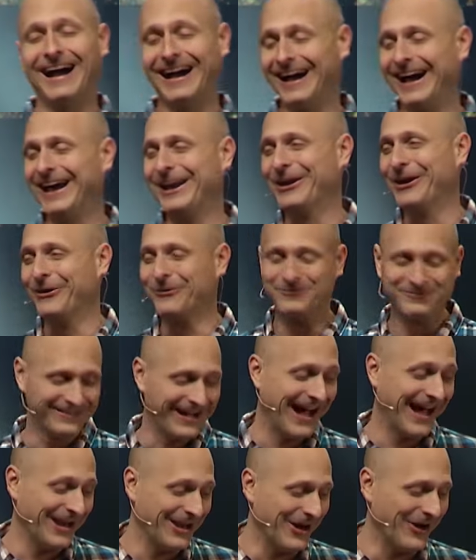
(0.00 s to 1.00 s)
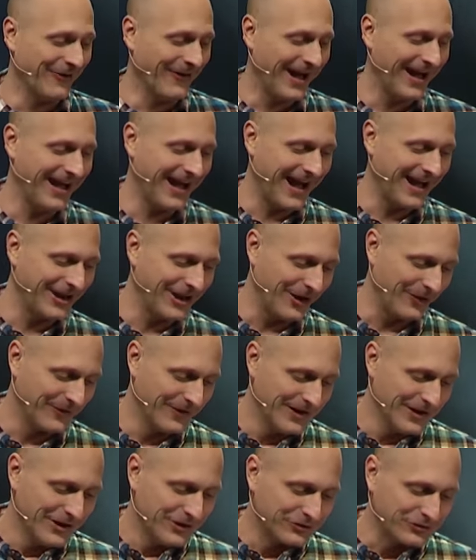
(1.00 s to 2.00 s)
I know, I know, I, I know.
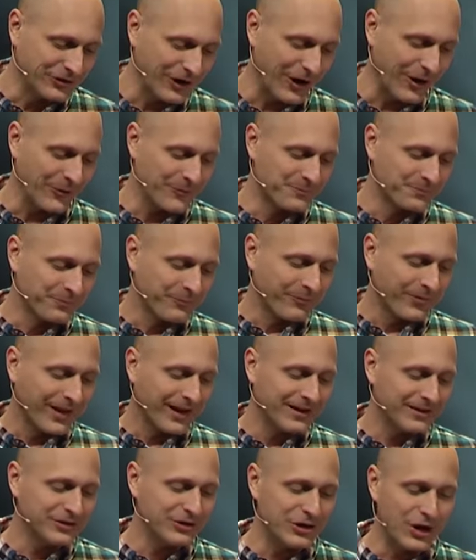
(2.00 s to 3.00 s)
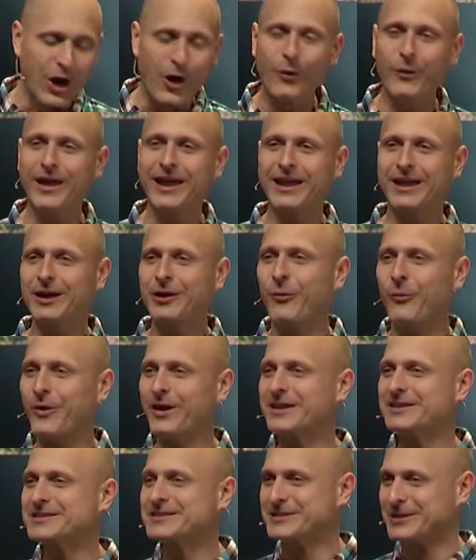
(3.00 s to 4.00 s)
So knowing what
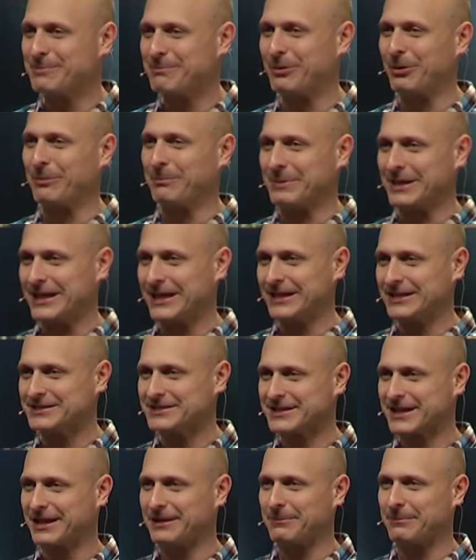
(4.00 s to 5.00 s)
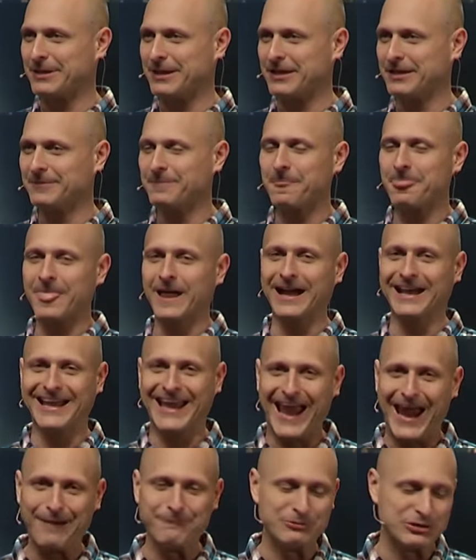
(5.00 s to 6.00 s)
a symbol means can be a
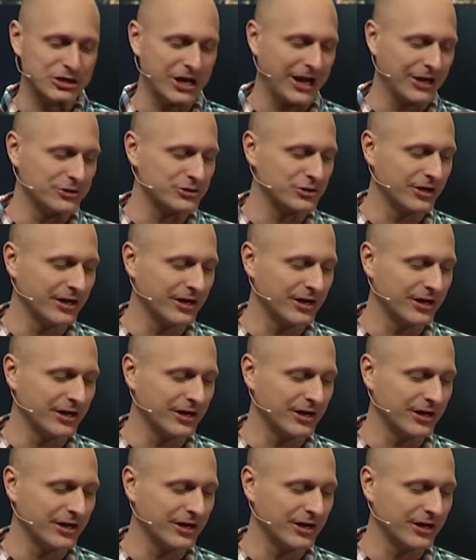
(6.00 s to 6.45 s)
game changer.